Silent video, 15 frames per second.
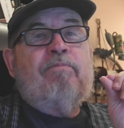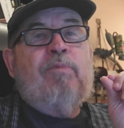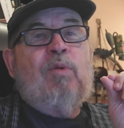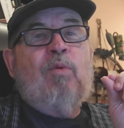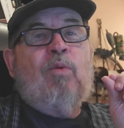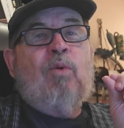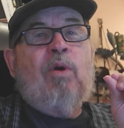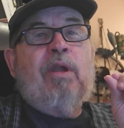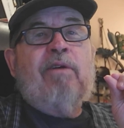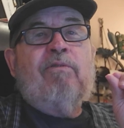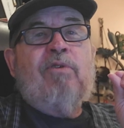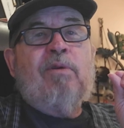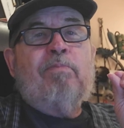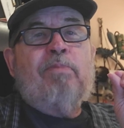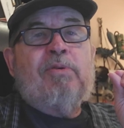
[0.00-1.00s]

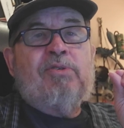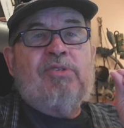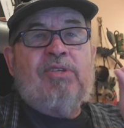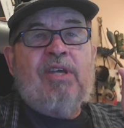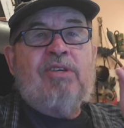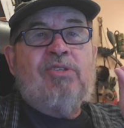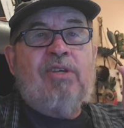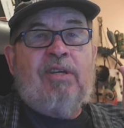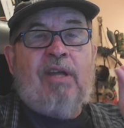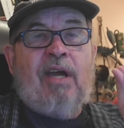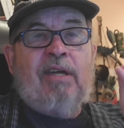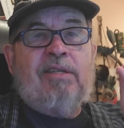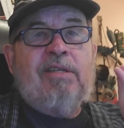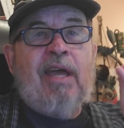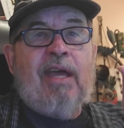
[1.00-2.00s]
whatever position
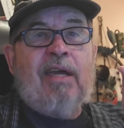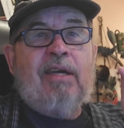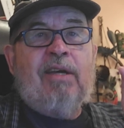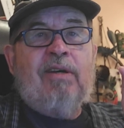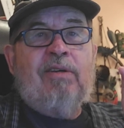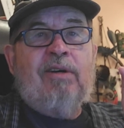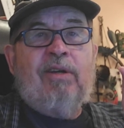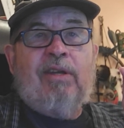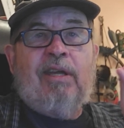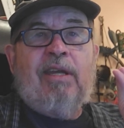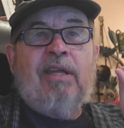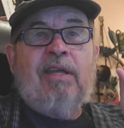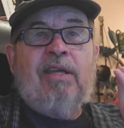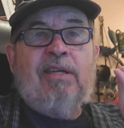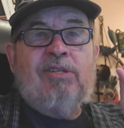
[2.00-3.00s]
I take on
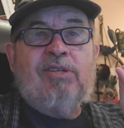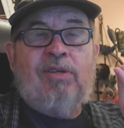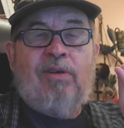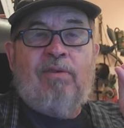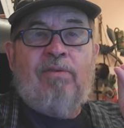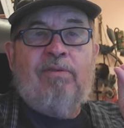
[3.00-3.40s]
any issue,